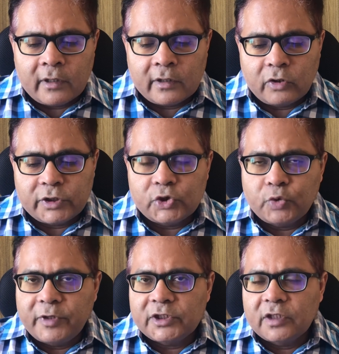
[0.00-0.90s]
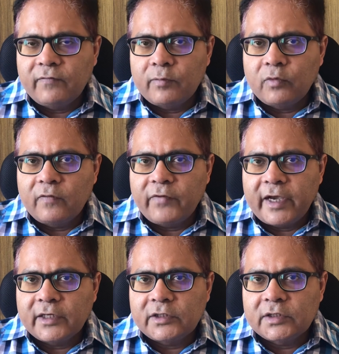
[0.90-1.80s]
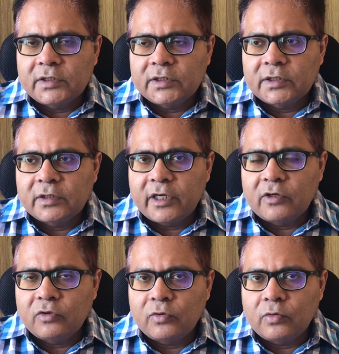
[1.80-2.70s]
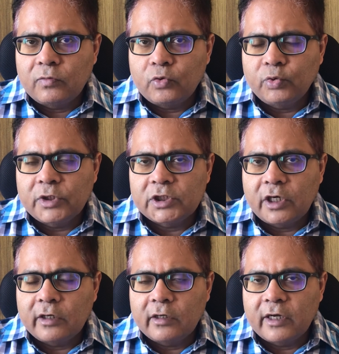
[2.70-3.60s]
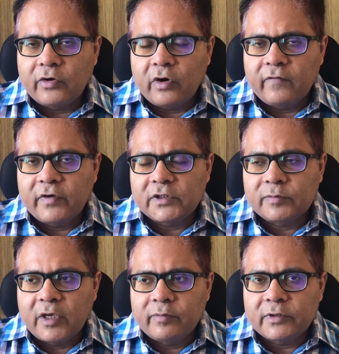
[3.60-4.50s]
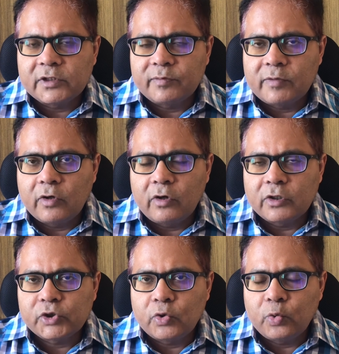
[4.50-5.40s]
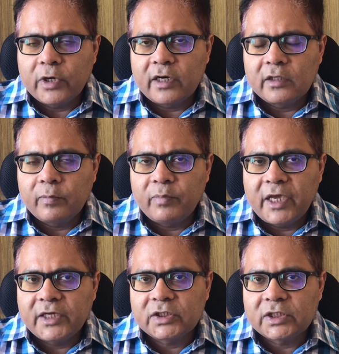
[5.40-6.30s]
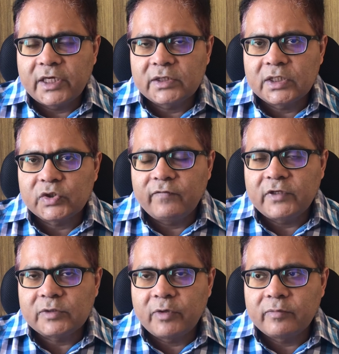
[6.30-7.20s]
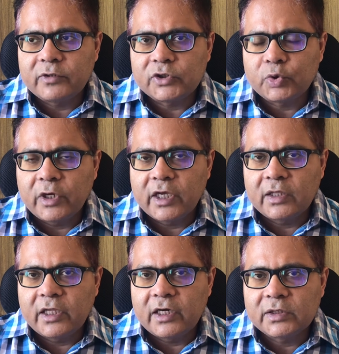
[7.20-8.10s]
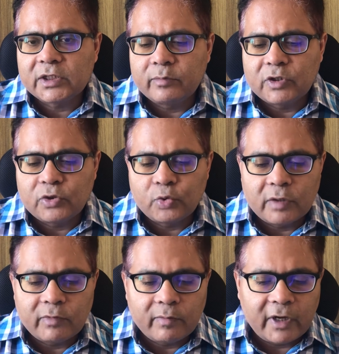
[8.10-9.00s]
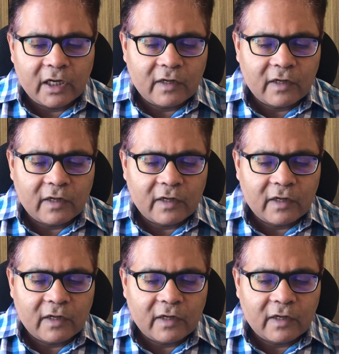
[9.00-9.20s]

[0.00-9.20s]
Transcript: Now, just to mention one more fact is that through the journal and conference papers, people also look at the page sizes of these papers. So again, that is something to keep in mind.